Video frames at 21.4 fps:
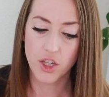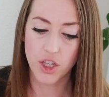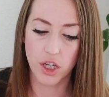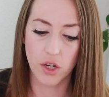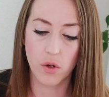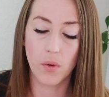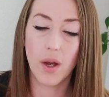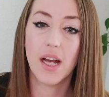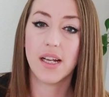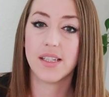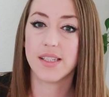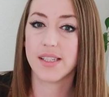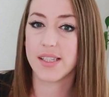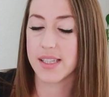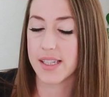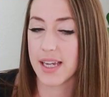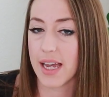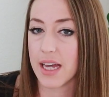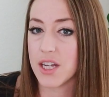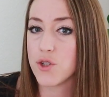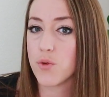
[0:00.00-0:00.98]
to
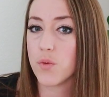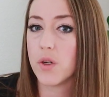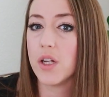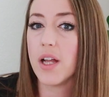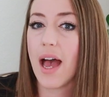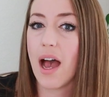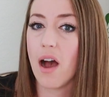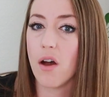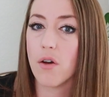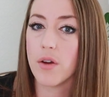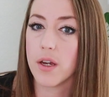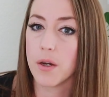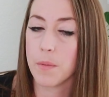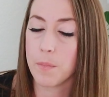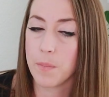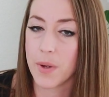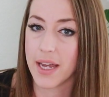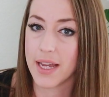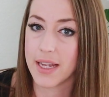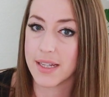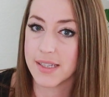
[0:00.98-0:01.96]
schedule out your
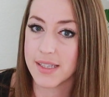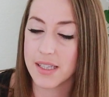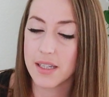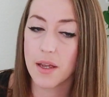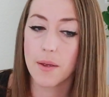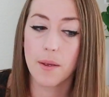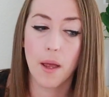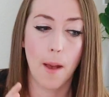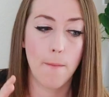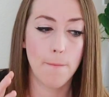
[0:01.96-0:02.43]
pins.